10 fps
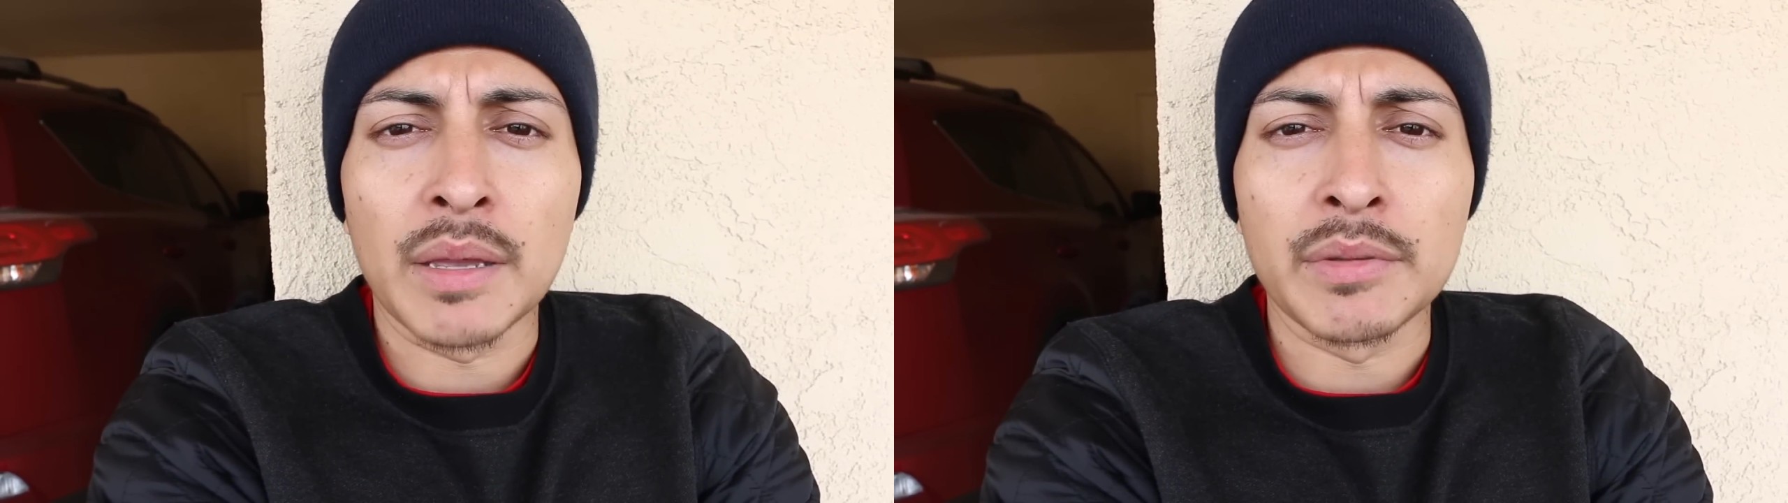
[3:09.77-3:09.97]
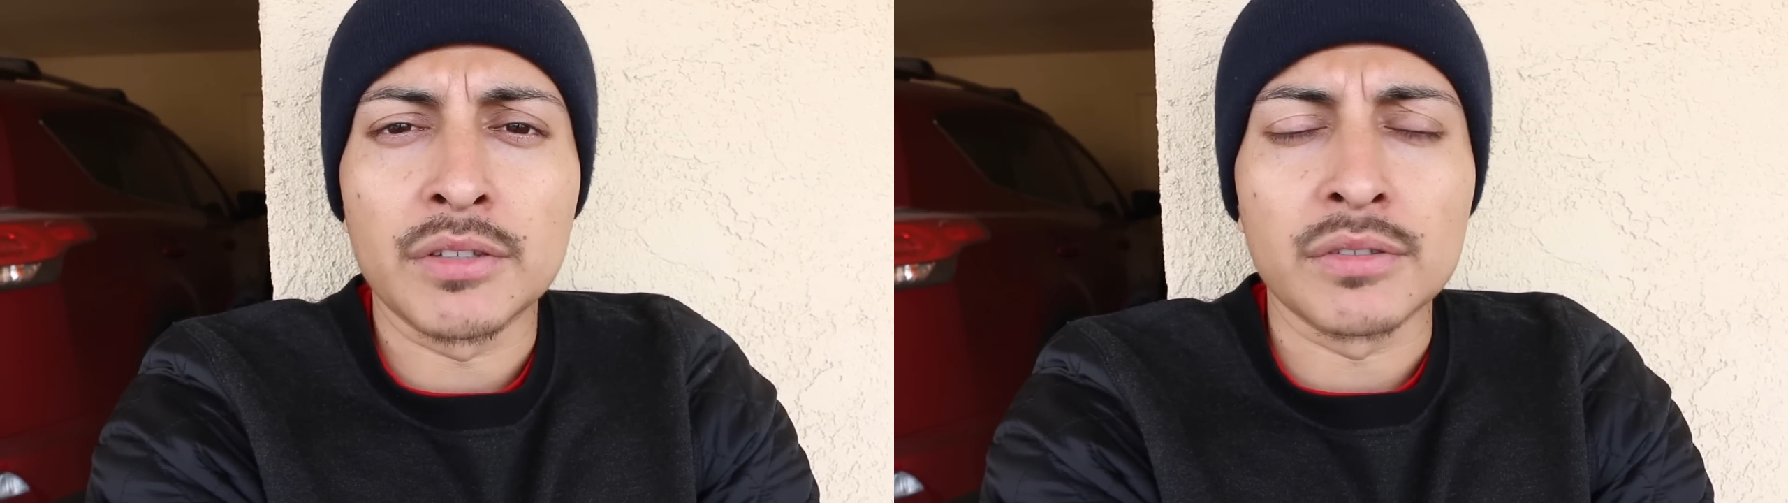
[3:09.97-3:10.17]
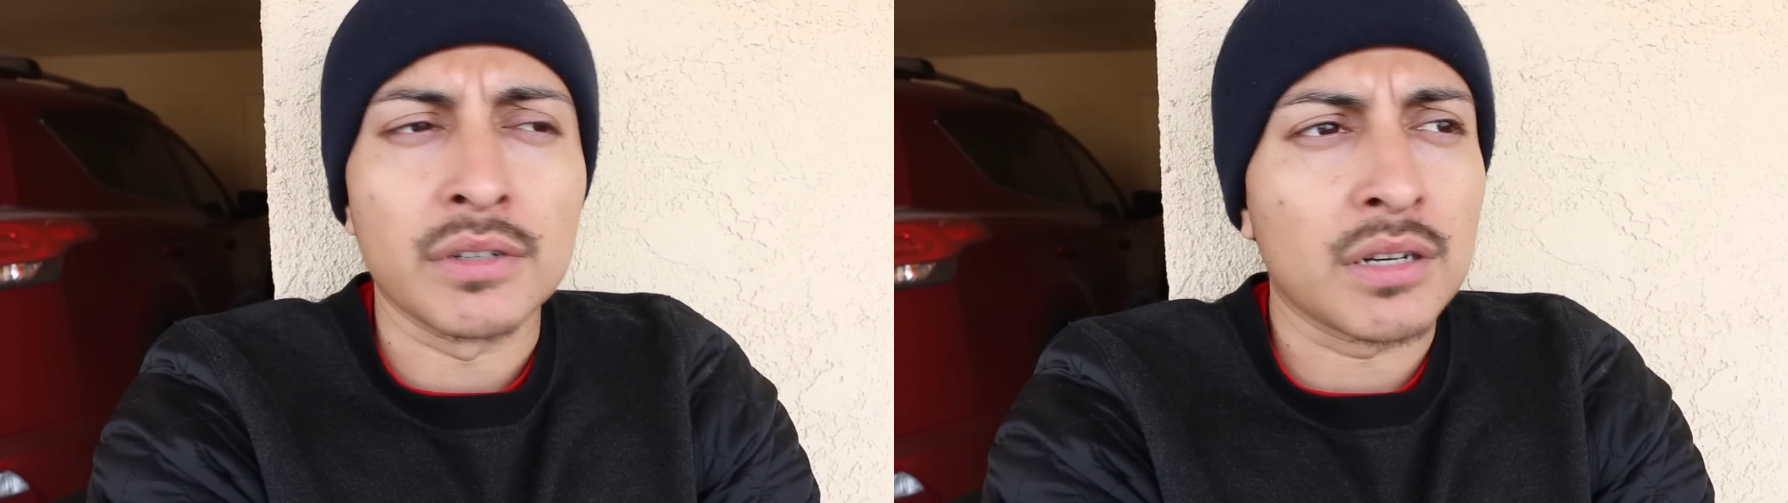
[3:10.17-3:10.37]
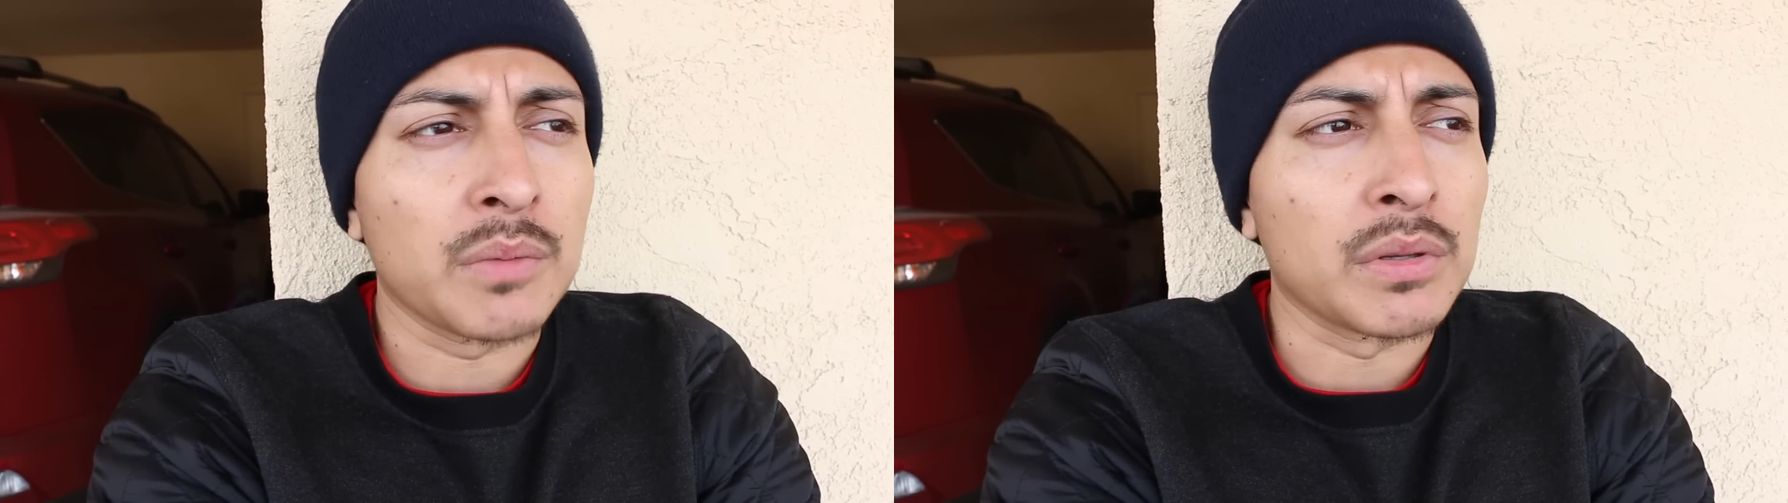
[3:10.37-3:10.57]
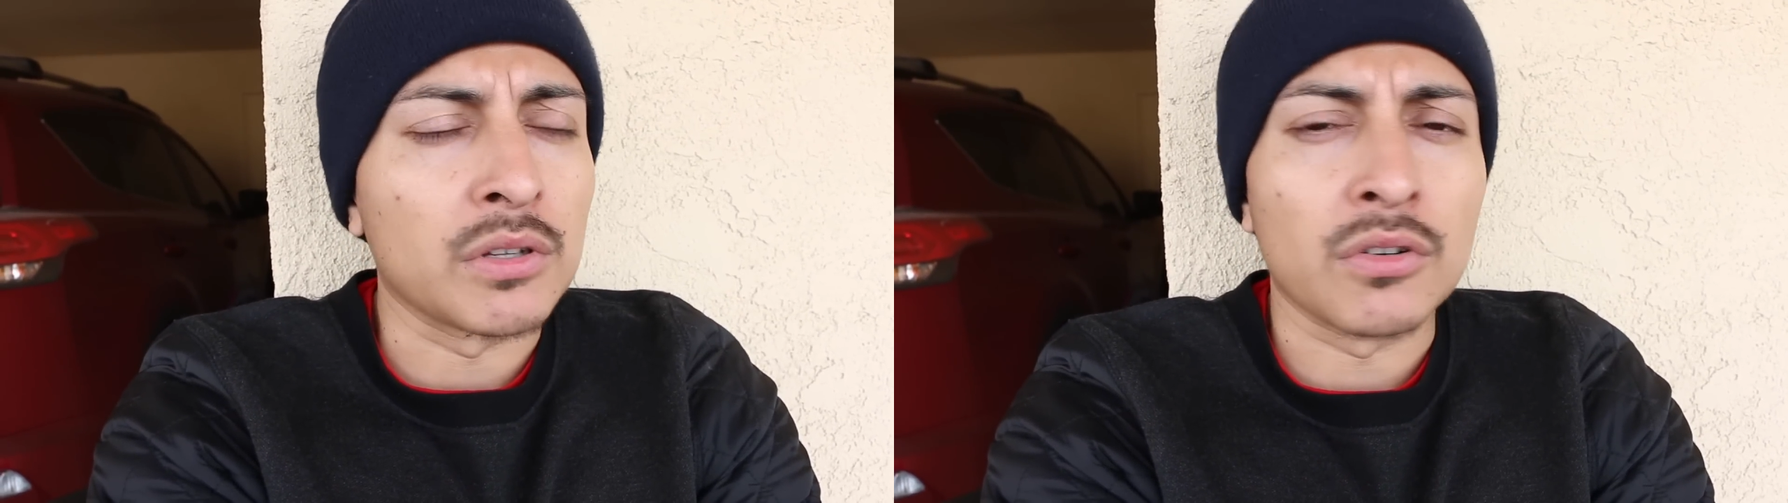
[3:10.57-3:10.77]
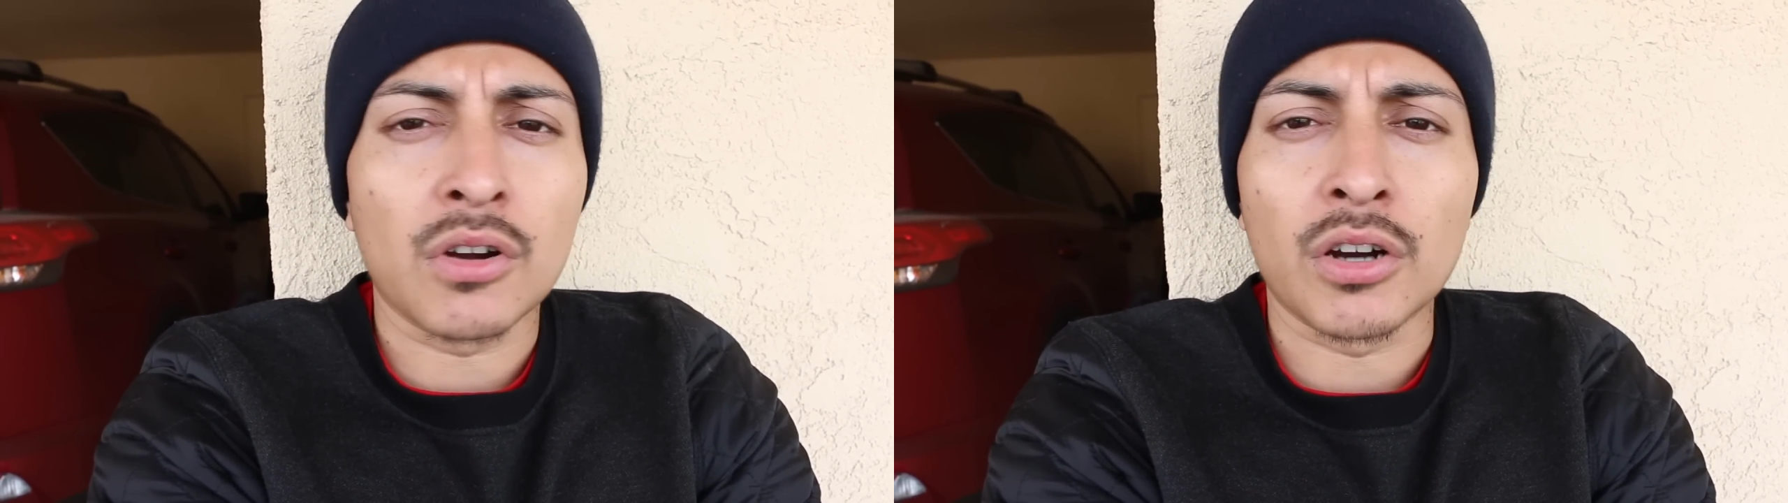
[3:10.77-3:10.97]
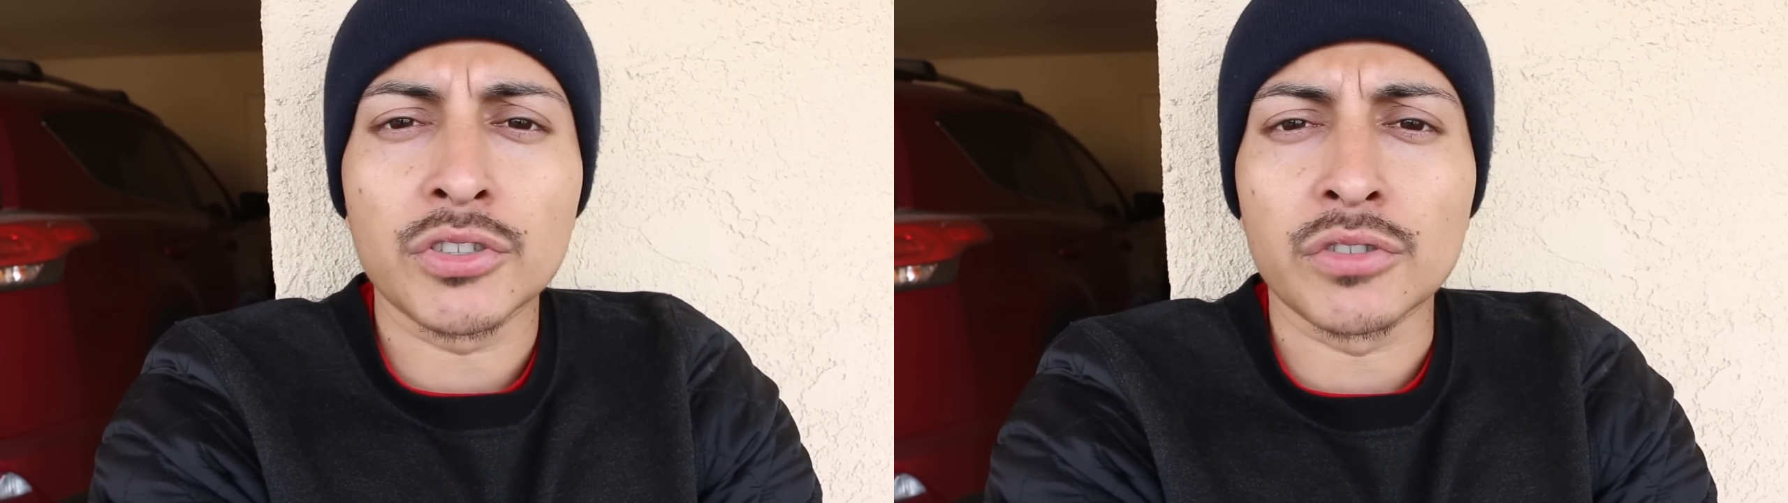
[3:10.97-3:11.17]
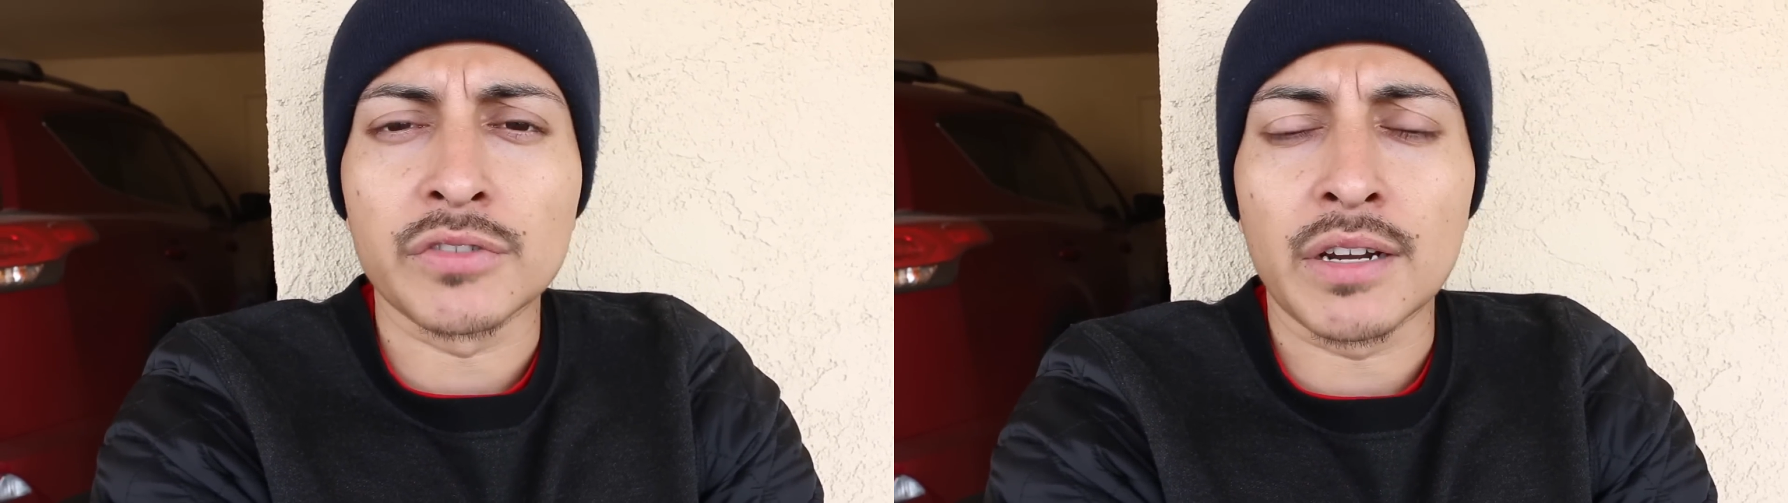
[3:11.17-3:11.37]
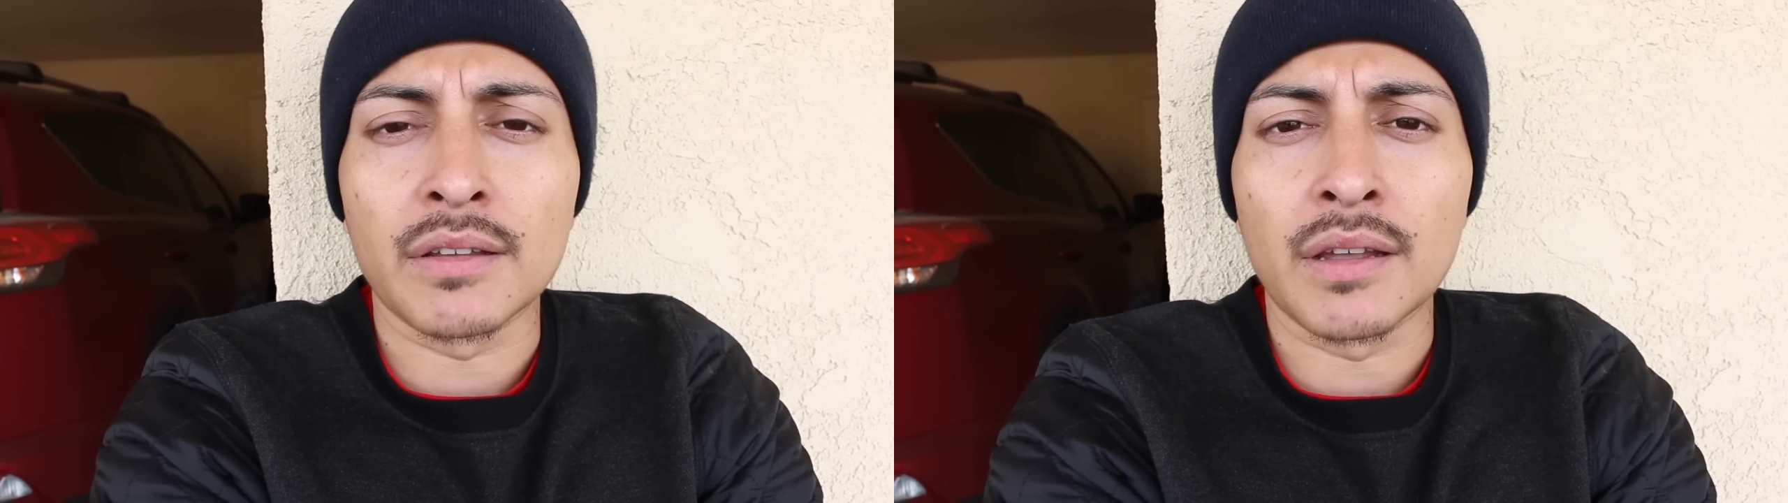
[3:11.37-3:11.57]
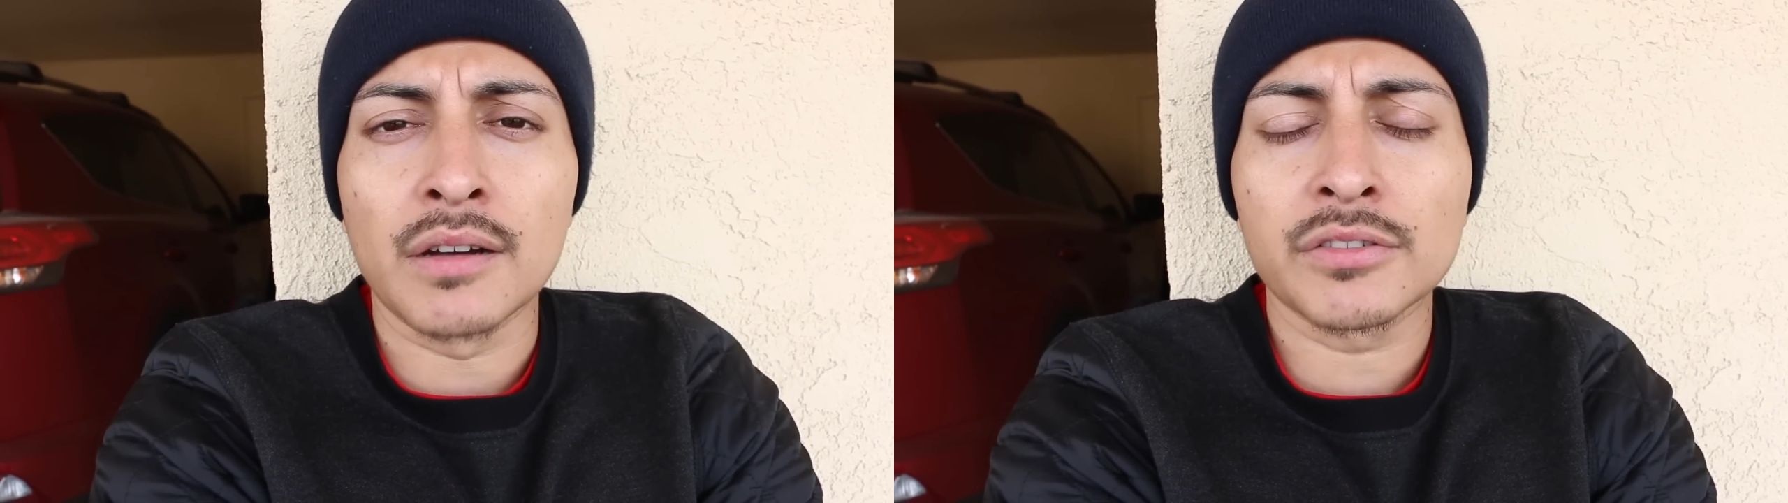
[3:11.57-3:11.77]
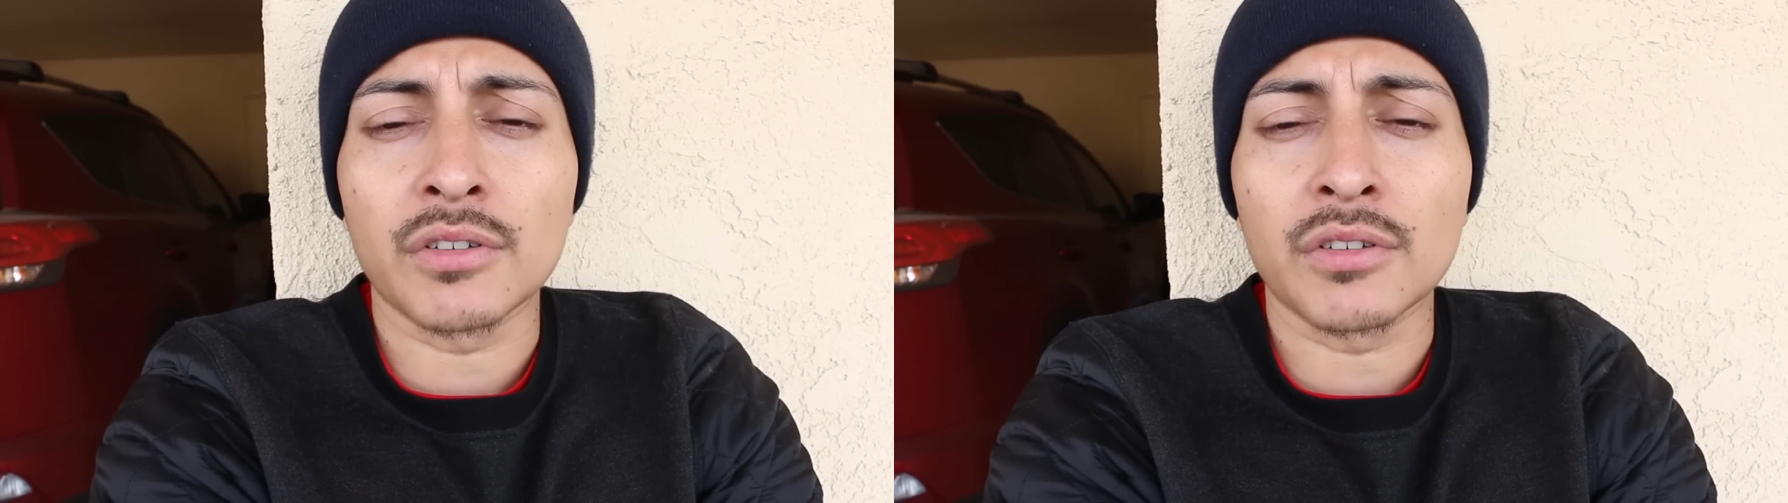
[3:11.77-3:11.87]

maybe to a couple little car shows here and there.